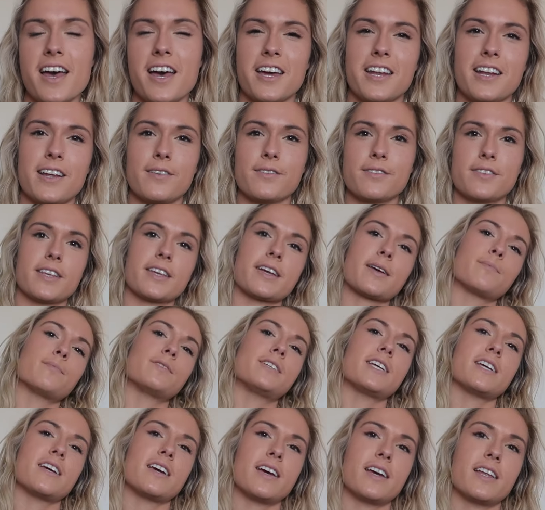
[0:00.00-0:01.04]
and I was like, I'm
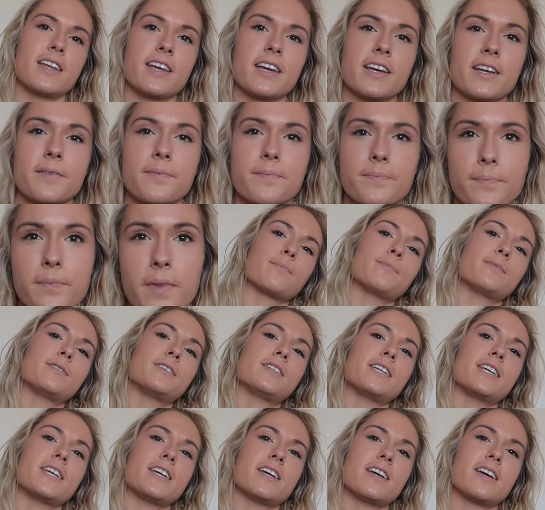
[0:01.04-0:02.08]
tanning.
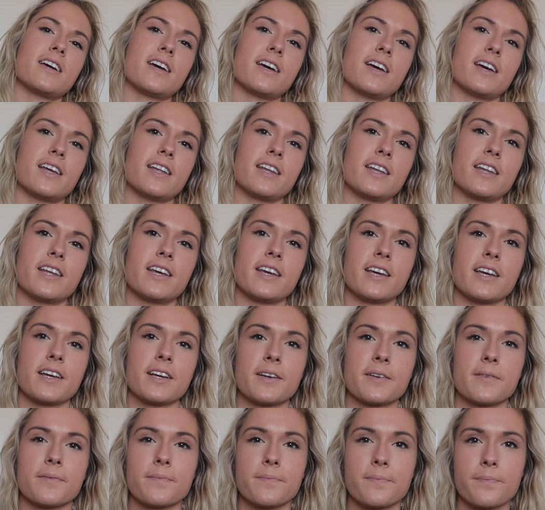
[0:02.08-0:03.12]
I'm
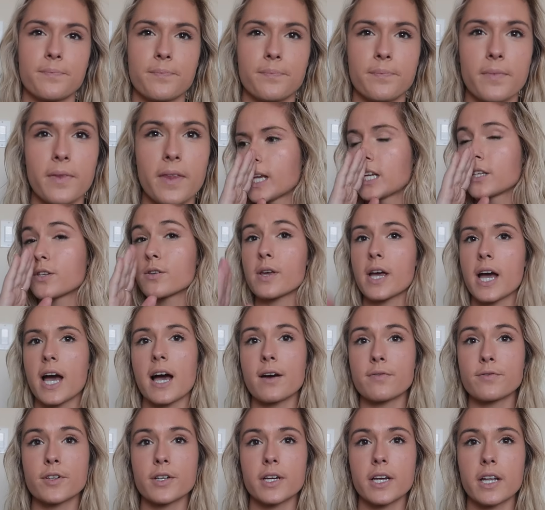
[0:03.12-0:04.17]
tanning. So yeah,
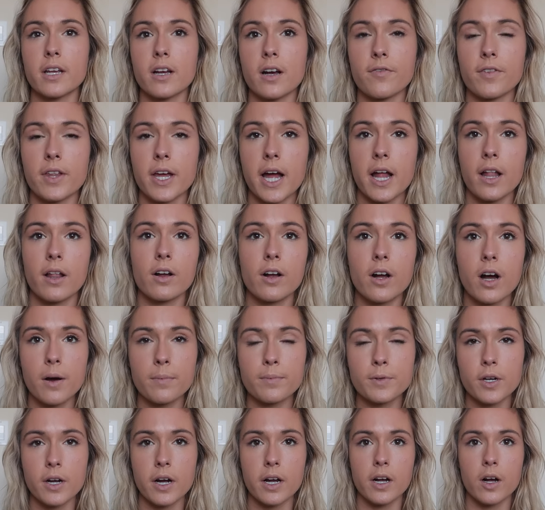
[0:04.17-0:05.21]
after getting off the
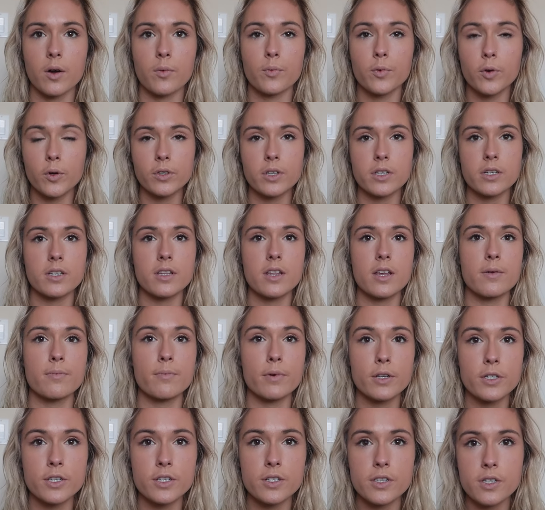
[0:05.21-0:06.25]
helicopter, I got rolled into the
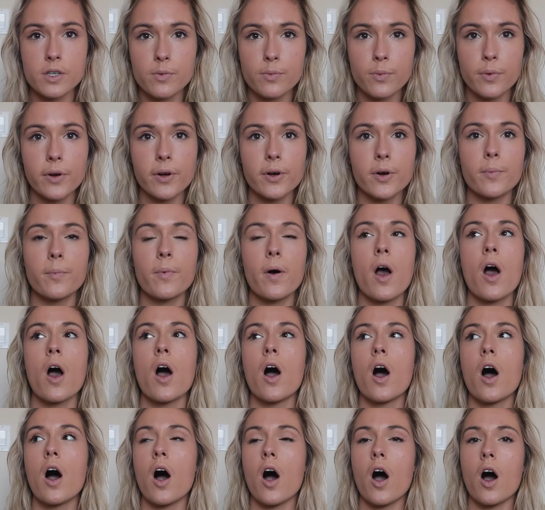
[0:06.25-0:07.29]
emergency room.
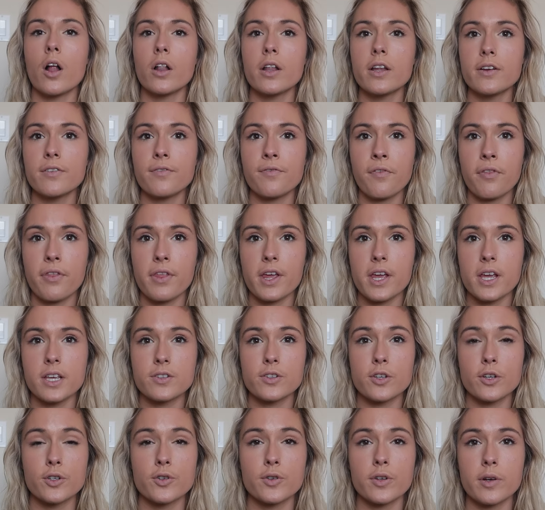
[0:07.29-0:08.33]
all of the
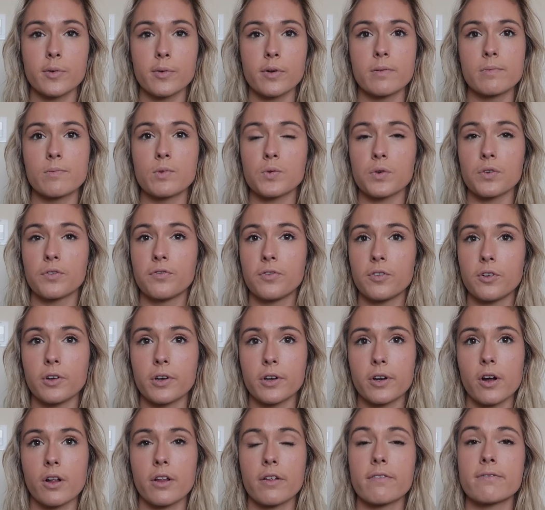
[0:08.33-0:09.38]
surgery rooms were full
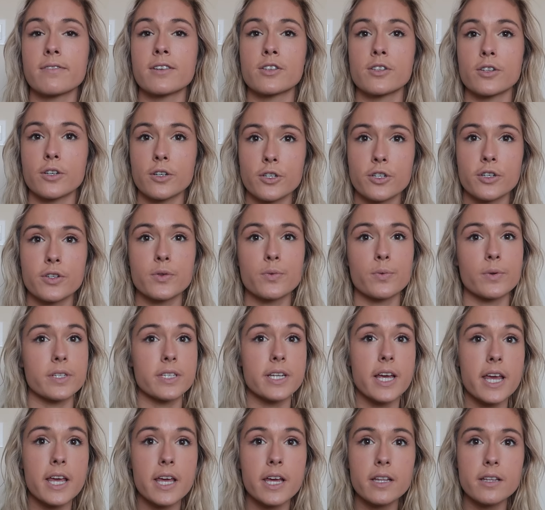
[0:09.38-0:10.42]
and all of the surgeons were
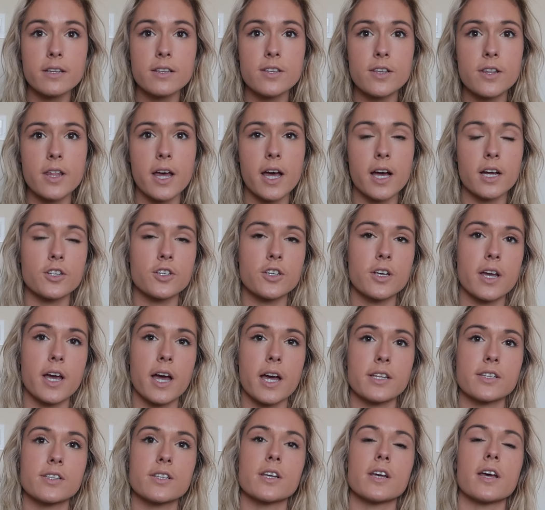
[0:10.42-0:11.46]
taken, so they actually
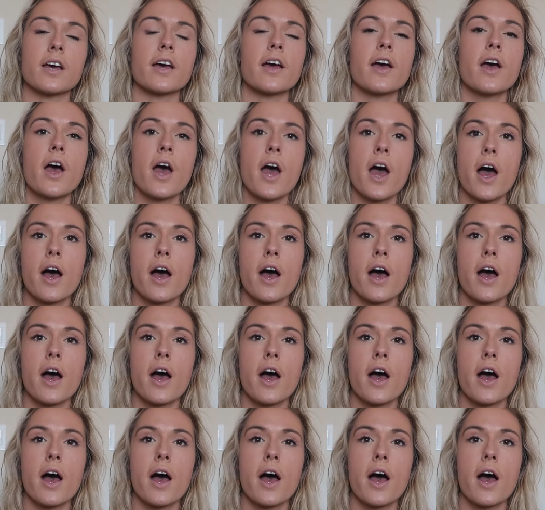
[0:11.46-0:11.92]
had to